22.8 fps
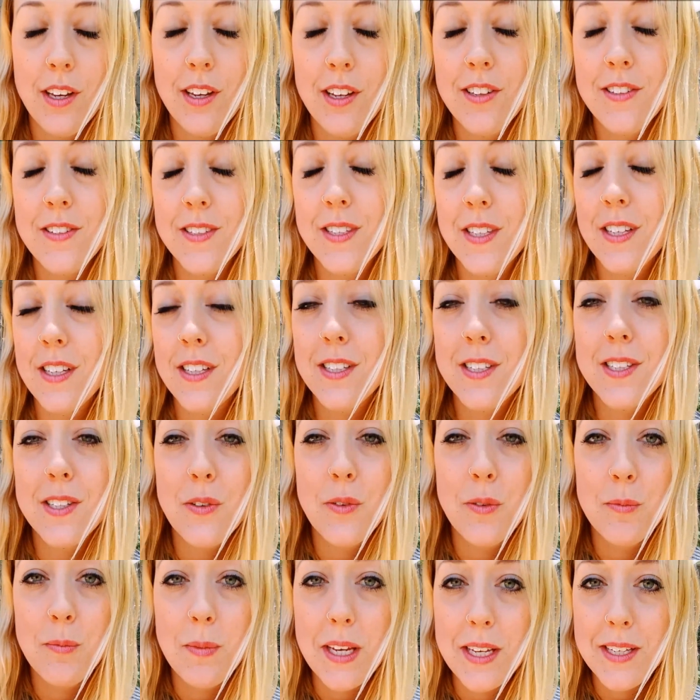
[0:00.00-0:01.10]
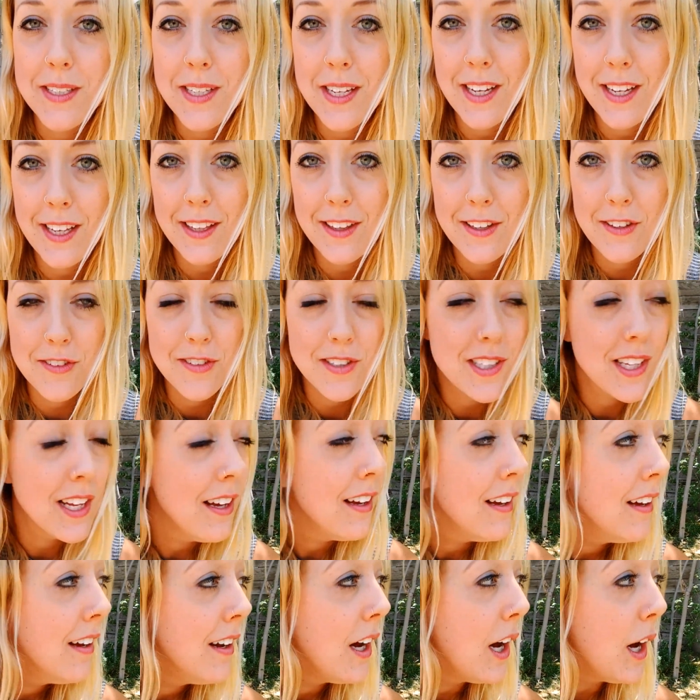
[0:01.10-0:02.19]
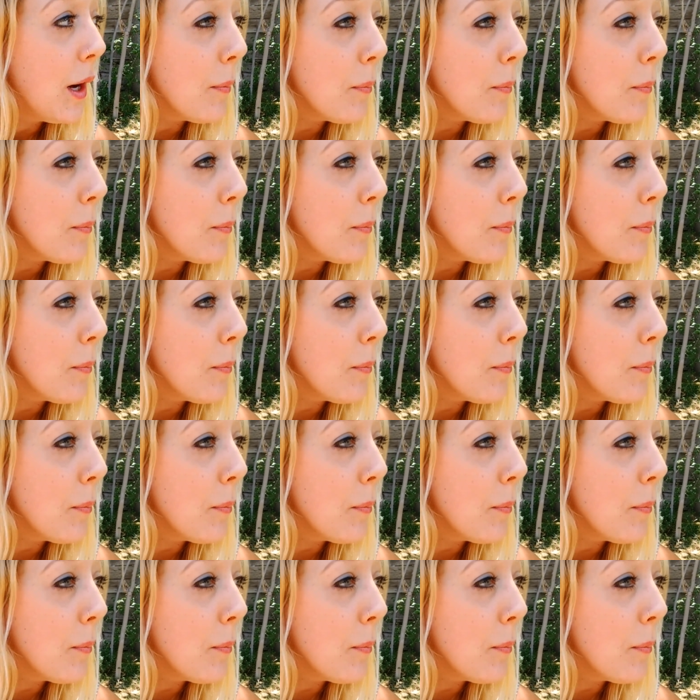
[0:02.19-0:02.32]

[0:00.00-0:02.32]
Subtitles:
It's so amazing. There's a